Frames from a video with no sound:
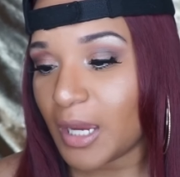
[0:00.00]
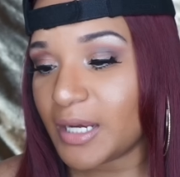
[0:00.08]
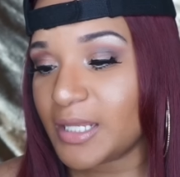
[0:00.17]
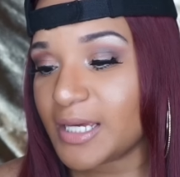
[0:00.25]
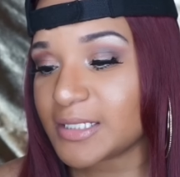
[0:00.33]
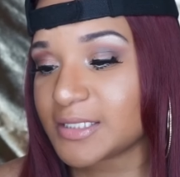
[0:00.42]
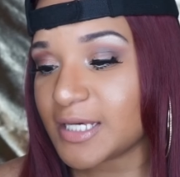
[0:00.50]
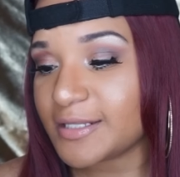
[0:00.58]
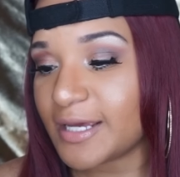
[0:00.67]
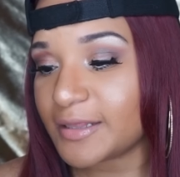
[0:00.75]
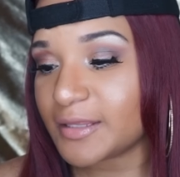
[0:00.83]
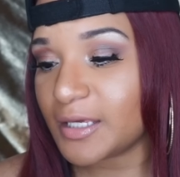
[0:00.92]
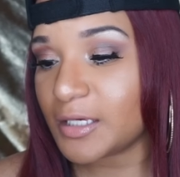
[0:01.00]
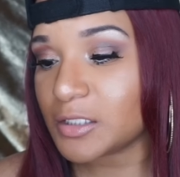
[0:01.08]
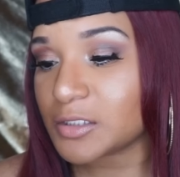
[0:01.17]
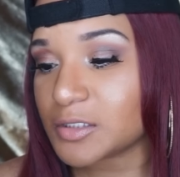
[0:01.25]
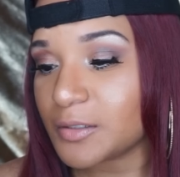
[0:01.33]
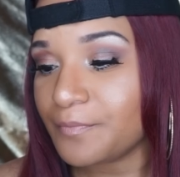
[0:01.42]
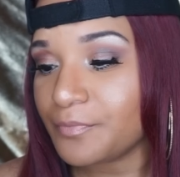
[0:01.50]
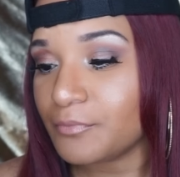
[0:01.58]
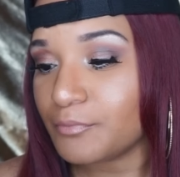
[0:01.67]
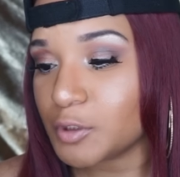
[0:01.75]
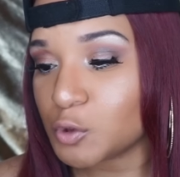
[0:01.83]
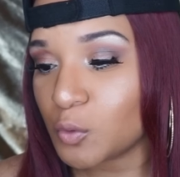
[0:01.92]
And he had said that things
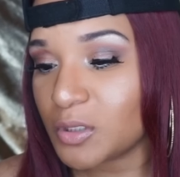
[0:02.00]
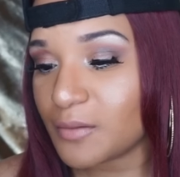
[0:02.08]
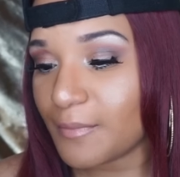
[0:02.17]
between